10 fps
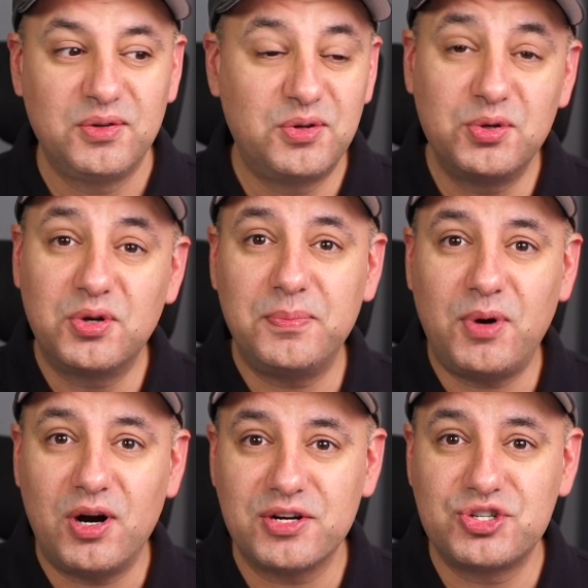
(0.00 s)
Google
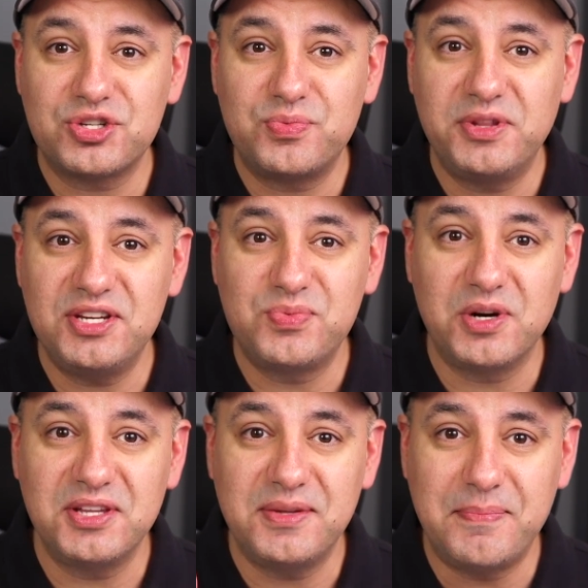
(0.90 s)
Bard just released
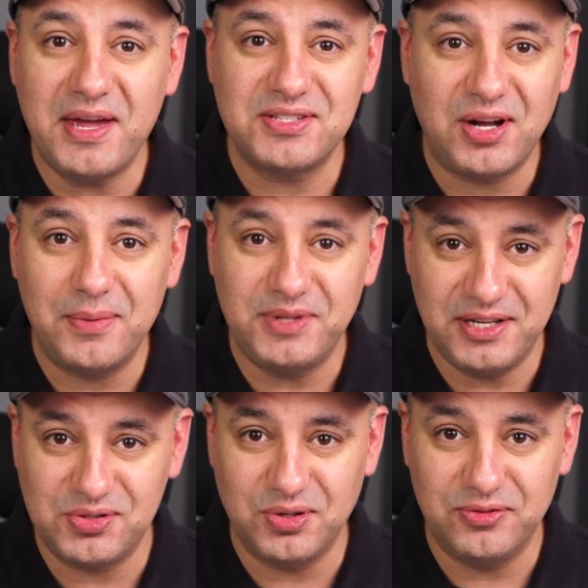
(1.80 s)
one of the best
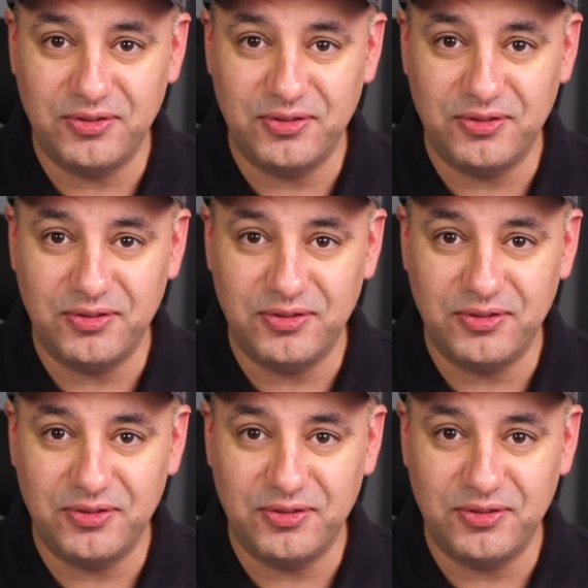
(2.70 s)
updates so